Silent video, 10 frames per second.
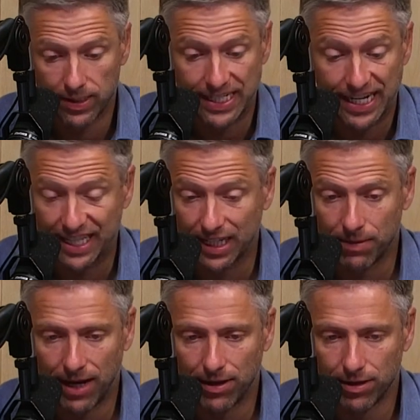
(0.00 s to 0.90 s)
It says
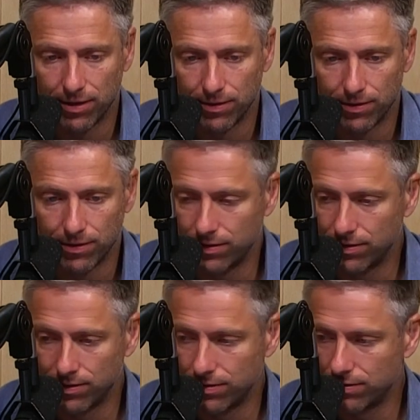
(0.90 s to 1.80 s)
nothing about
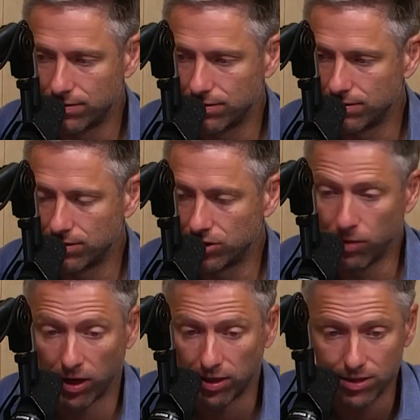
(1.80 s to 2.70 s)

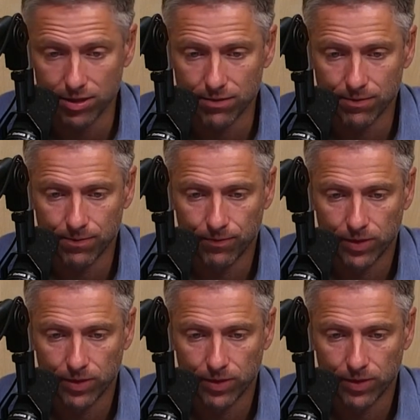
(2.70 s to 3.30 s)
the Spartans.